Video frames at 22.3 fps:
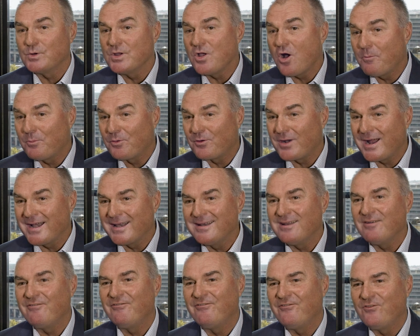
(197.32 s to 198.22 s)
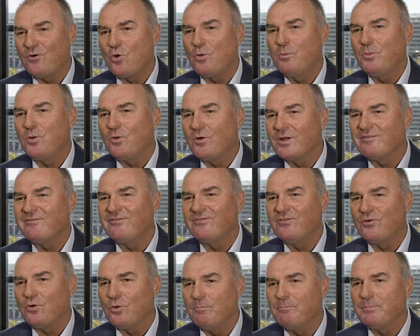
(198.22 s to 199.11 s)
we operate in a
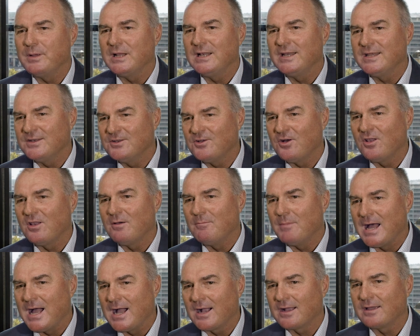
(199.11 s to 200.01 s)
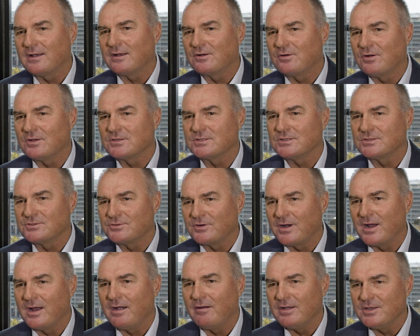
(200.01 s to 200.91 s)
$4.4 billion market across
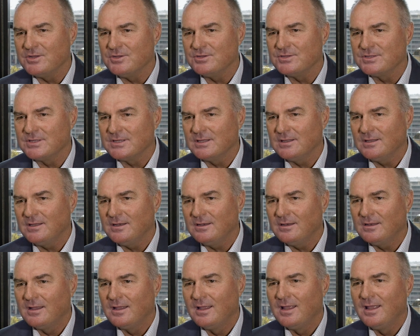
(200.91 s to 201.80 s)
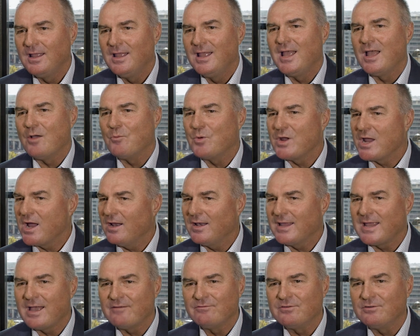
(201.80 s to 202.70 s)
Australia and New Zealand, and we
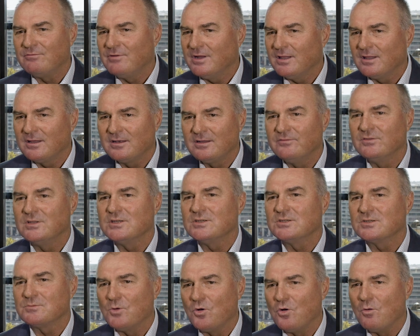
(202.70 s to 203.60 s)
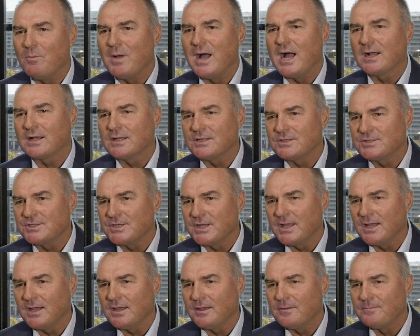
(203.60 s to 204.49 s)
only have a relatively small market
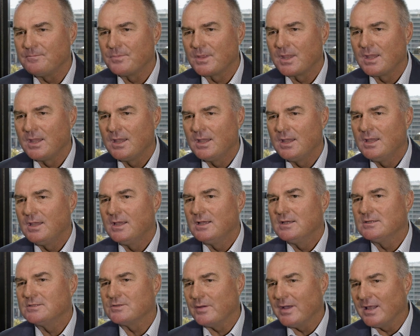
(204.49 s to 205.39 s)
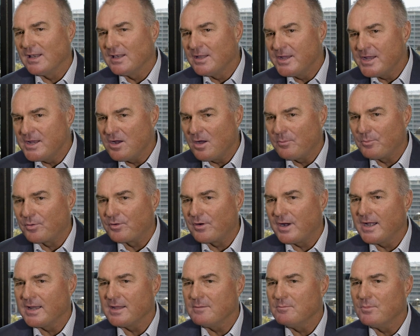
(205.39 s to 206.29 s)
share. So our lean
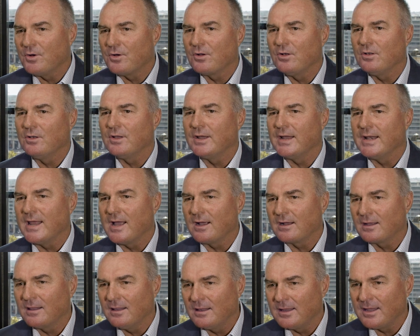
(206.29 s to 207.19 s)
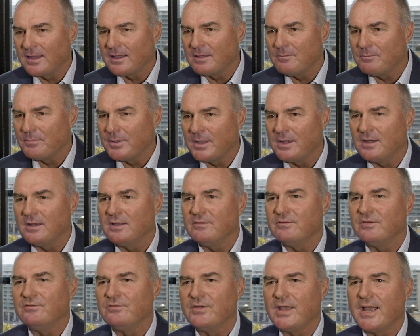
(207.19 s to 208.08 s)
operating model and our clear
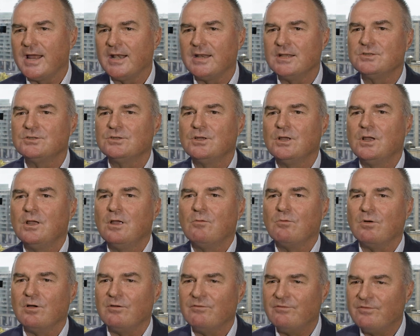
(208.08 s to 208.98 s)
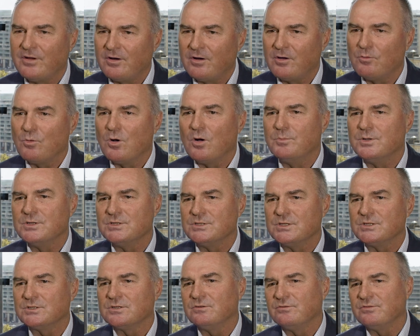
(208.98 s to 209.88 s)
competitive advantage, we're very well
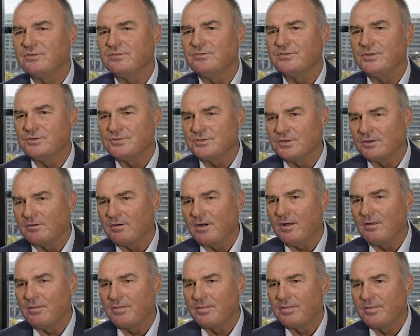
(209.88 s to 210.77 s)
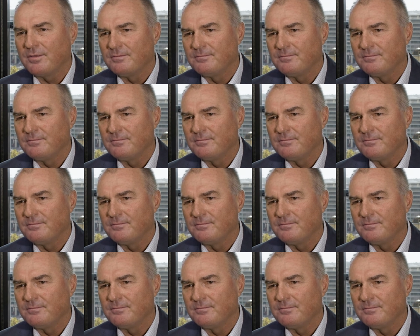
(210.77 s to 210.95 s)
positioned for future growth.